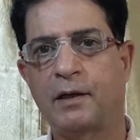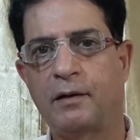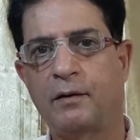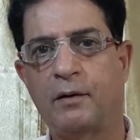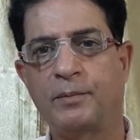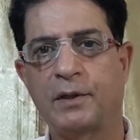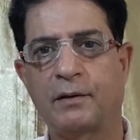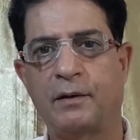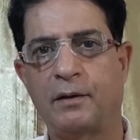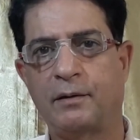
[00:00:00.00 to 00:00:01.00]
and
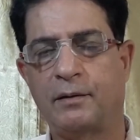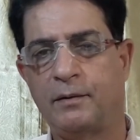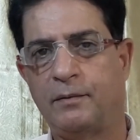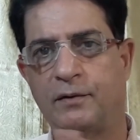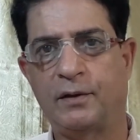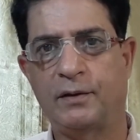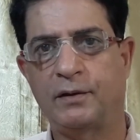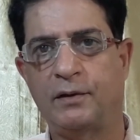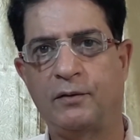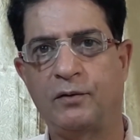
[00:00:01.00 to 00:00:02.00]
object are
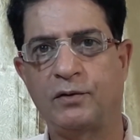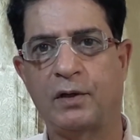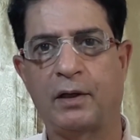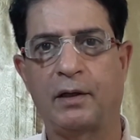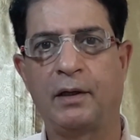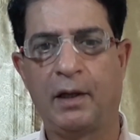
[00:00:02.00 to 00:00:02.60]
turned into each other.